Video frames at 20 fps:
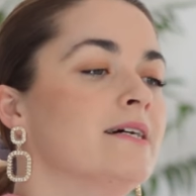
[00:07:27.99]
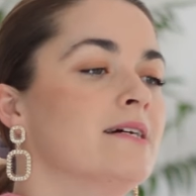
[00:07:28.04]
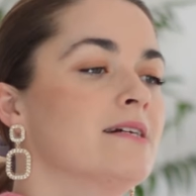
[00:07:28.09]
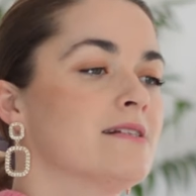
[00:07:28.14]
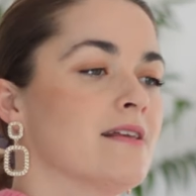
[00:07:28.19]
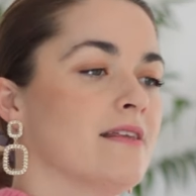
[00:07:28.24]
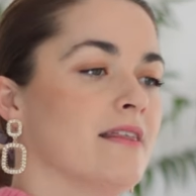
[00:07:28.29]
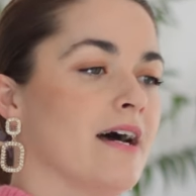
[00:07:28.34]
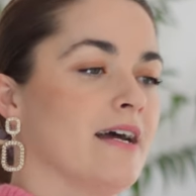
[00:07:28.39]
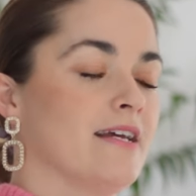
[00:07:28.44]

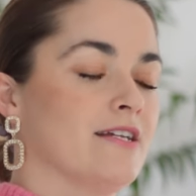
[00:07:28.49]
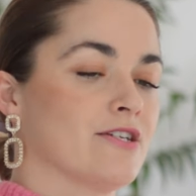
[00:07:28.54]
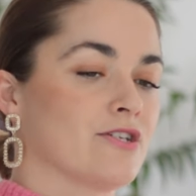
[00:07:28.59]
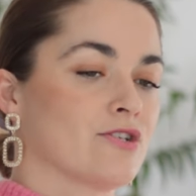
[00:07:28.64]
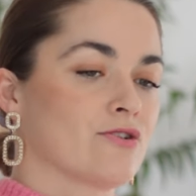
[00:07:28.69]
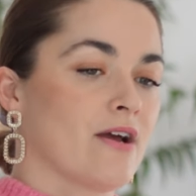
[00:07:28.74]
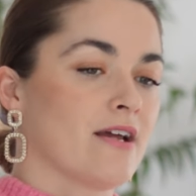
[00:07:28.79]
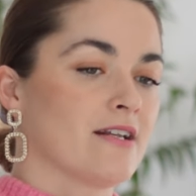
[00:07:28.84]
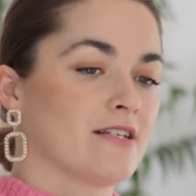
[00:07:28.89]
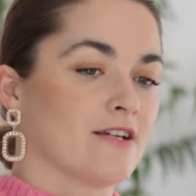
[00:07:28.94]
So that is
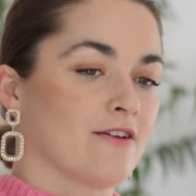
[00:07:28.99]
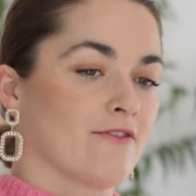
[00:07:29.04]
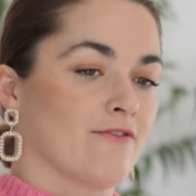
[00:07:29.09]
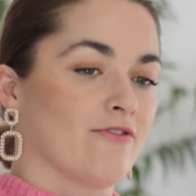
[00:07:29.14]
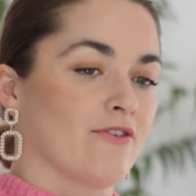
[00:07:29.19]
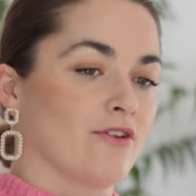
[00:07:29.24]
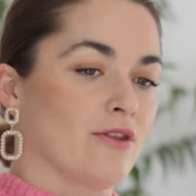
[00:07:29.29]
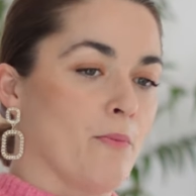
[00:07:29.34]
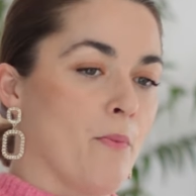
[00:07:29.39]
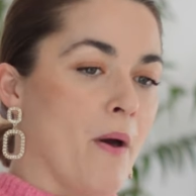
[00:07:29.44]
stretching
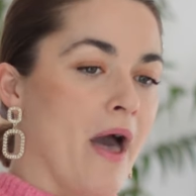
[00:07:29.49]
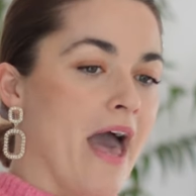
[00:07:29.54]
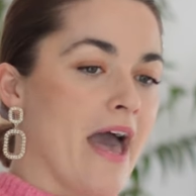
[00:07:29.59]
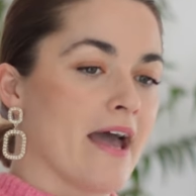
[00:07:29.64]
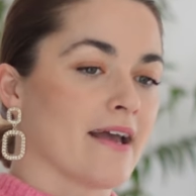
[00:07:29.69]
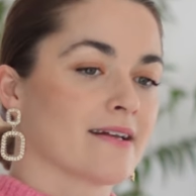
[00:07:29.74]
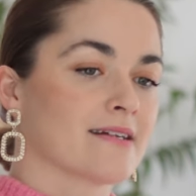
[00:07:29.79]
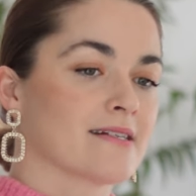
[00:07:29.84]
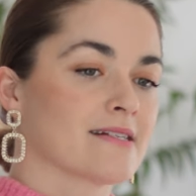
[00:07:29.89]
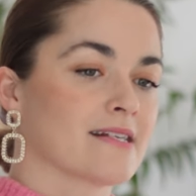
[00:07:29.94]
through the
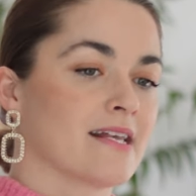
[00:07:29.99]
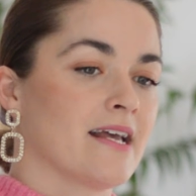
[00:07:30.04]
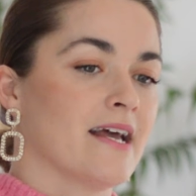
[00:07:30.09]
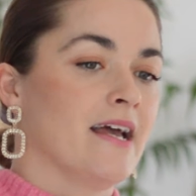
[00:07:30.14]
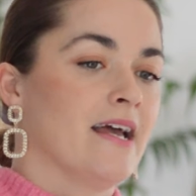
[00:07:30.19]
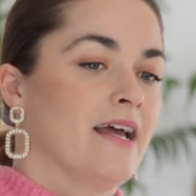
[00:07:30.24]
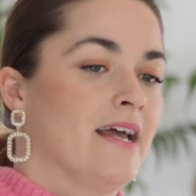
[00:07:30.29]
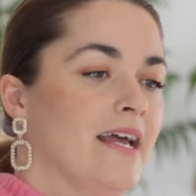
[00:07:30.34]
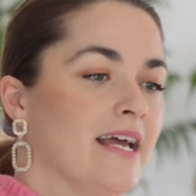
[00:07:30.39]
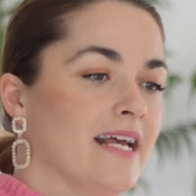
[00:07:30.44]
pecs,
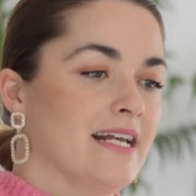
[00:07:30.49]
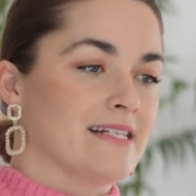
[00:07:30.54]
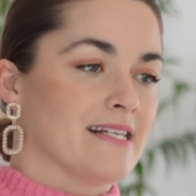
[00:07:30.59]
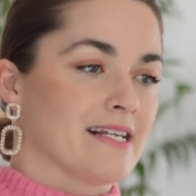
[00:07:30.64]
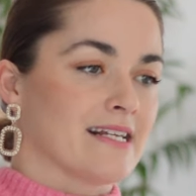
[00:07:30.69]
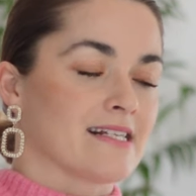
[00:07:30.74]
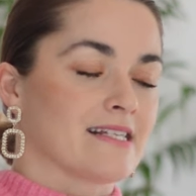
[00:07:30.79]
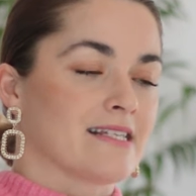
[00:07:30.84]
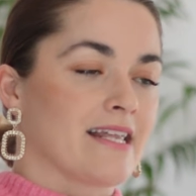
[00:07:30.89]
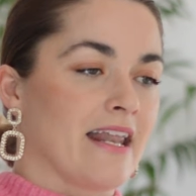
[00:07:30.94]
it's
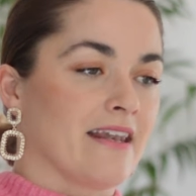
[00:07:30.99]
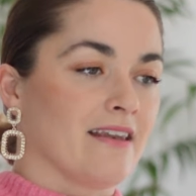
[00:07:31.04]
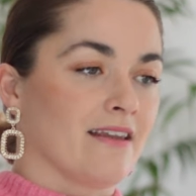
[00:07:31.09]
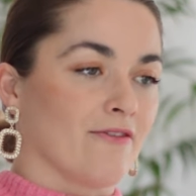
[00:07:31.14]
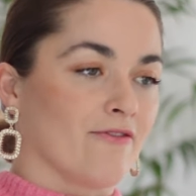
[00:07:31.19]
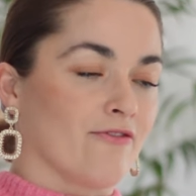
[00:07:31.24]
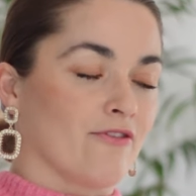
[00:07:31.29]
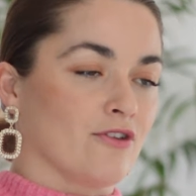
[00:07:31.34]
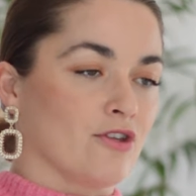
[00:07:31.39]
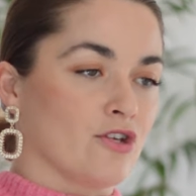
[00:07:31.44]

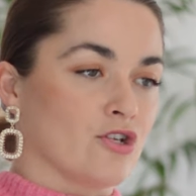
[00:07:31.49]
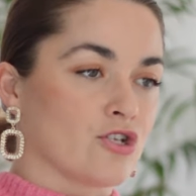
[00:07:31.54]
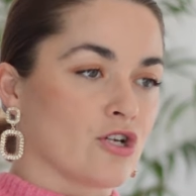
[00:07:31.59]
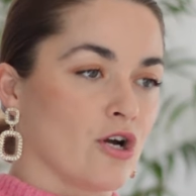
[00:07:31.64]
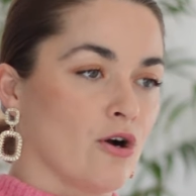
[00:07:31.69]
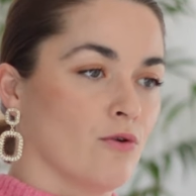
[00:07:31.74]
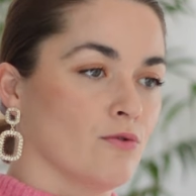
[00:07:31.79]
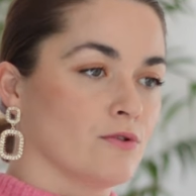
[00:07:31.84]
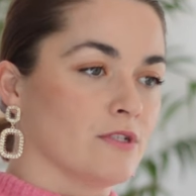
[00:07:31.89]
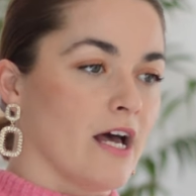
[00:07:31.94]
extending through the
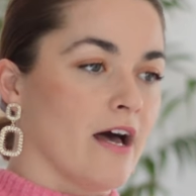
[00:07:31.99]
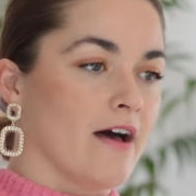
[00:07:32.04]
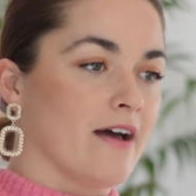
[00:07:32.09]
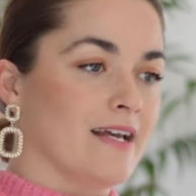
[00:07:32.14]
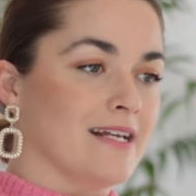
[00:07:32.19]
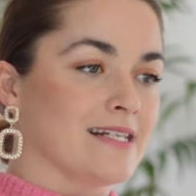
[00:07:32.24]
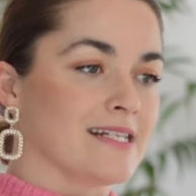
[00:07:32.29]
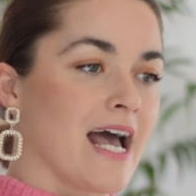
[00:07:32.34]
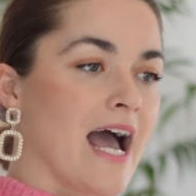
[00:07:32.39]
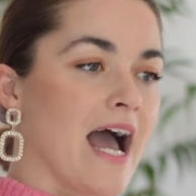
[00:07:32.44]
shoulder,
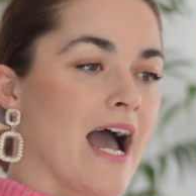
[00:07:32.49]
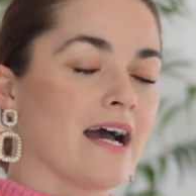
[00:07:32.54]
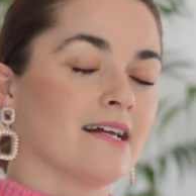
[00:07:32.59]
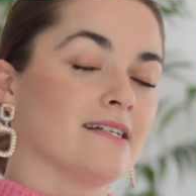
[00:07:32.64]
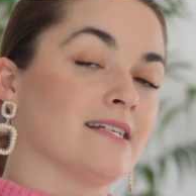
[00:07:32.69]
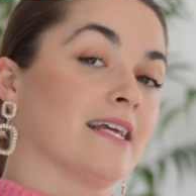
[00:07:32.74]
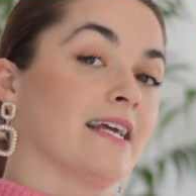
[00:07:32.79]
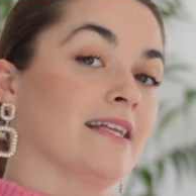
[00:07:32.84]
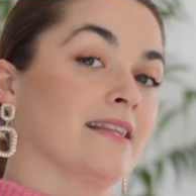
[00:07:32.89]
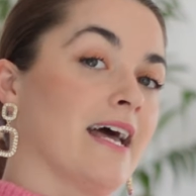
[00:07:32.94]
it's
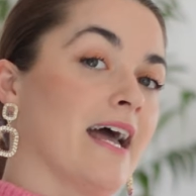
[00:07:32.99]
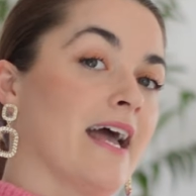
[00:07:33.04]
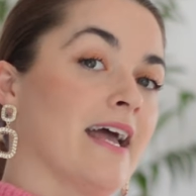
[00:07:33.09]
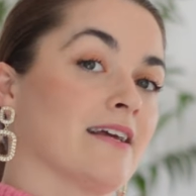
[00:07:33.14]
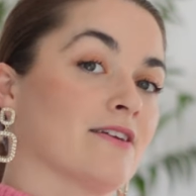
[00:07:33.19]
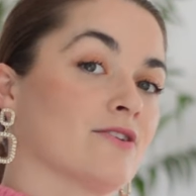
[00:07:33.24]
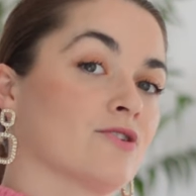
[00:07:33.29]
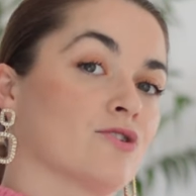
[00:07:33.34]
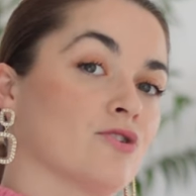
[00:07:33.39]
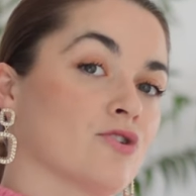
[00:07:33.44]
adding in that
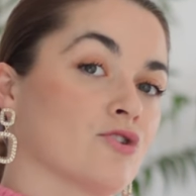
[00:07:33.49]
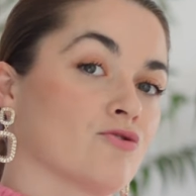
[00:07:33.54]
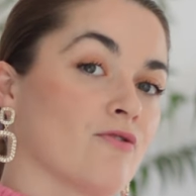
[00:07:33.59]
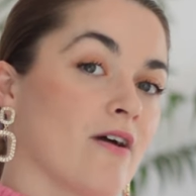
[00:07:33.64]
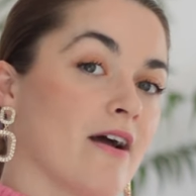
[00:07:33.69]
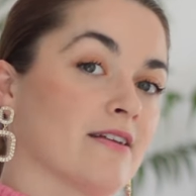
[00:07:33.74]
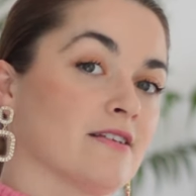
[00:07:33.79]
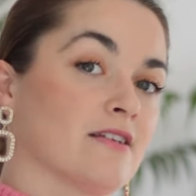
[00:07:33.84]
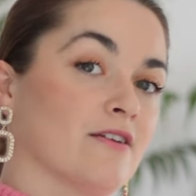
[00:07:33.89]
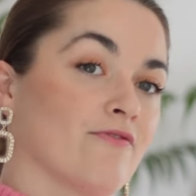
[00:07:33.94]
extra
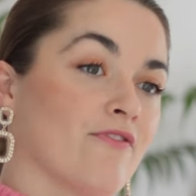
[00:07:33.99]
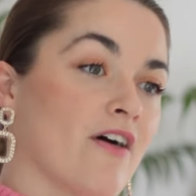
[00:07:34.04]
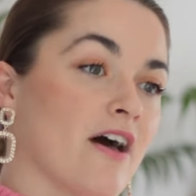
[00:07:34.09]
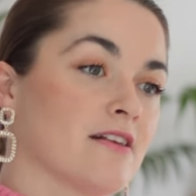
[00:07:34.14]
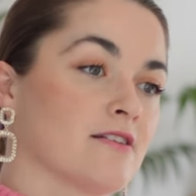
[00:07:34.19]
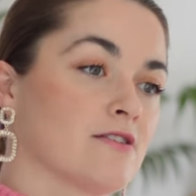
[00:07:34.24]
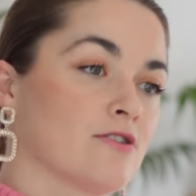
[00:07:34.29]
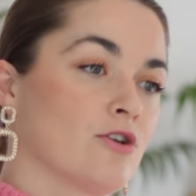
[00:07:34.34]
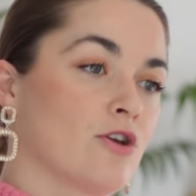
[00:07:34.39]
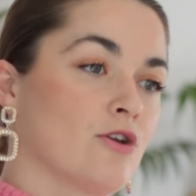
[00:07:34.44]
stretch. If
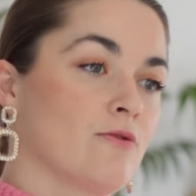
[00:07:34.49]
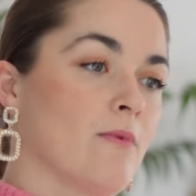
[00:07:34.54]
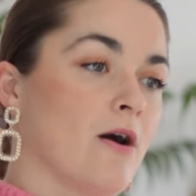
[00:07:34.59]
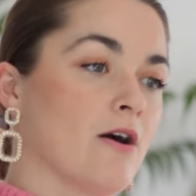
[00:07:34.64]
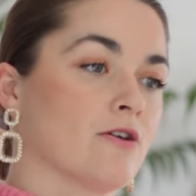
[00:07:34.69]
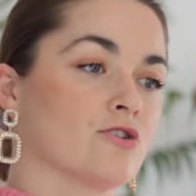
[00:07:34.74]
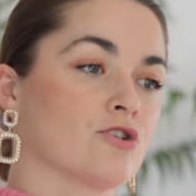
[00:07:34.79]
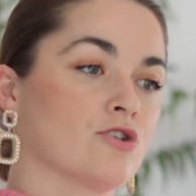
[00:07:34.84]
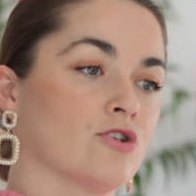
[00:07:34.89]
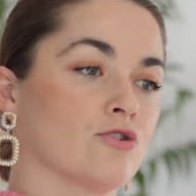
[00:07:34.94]
that's too
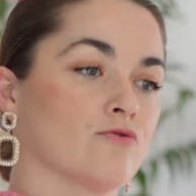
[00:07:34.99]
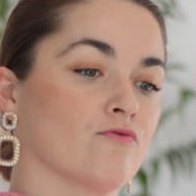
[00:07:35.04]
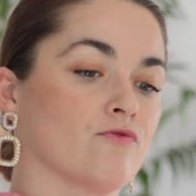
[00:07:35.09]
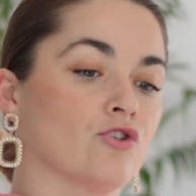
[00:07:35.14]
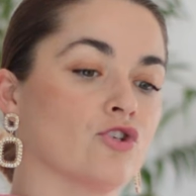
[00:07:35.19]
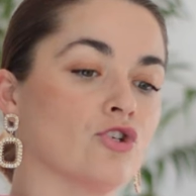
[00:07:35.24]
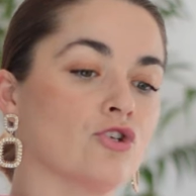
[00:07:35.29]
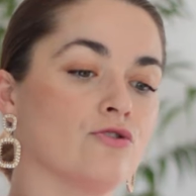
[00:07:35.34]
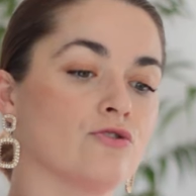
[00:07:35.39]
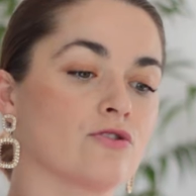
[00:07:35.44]
much, just
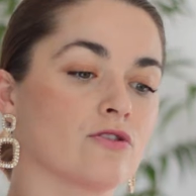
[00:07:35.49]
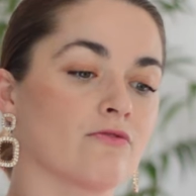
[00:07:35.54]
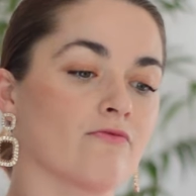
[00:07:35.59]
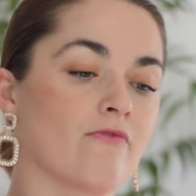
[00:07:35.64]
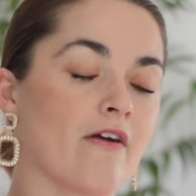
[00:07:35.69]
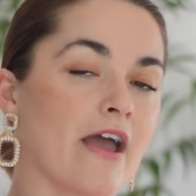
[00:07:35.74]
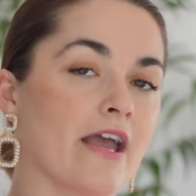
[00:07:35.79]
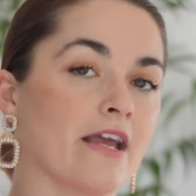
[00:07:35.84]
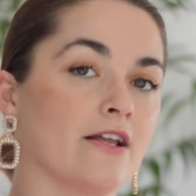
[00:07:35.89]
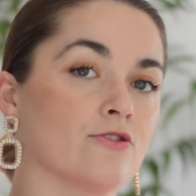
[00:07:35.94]
reduce the
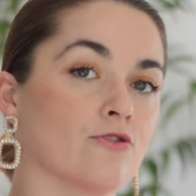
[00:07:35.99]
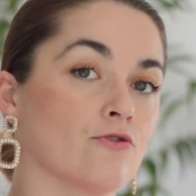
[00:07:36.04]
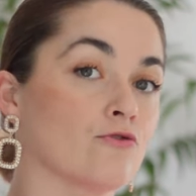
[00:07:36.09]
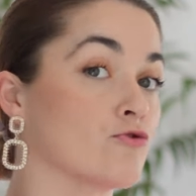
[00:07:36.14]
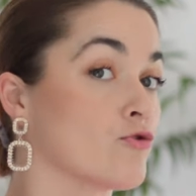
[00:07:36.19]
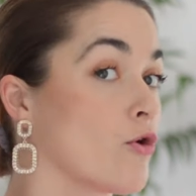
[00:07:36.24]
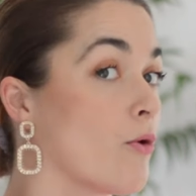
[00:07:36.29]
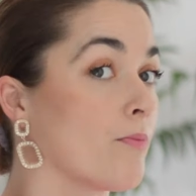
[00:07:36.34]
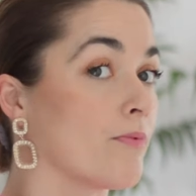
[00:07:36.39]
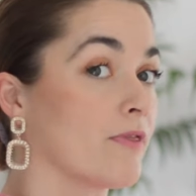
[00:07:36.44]
range or
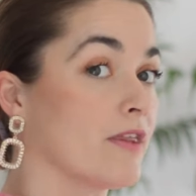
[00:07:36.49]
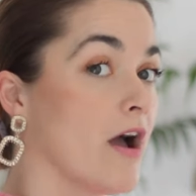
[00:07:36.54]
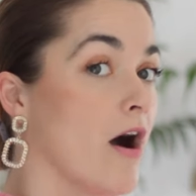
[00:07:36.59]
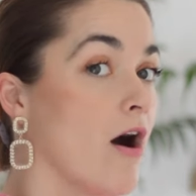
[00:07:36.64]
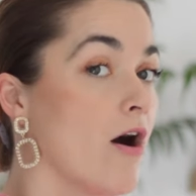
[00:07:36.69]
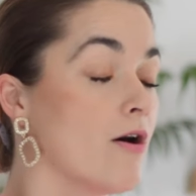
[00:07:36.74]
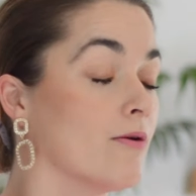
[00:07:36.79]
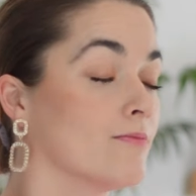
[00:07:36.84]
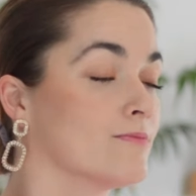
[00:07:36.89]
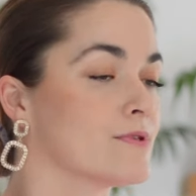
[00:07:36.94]
drop the
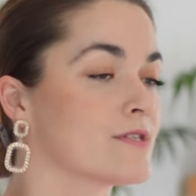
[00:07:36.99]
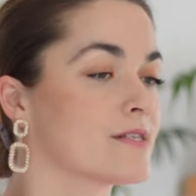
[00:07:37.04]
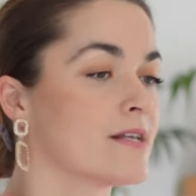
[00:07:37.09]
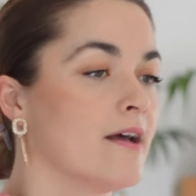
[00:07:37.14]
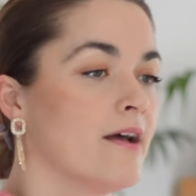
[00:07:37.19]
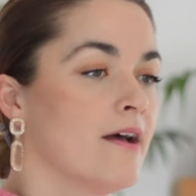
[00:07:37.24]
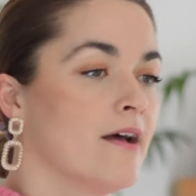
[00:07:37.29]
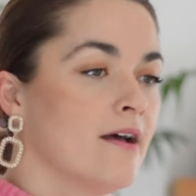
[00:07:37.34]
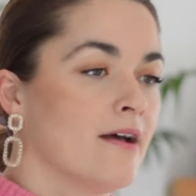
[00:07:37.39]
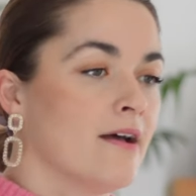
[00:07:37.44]
arms.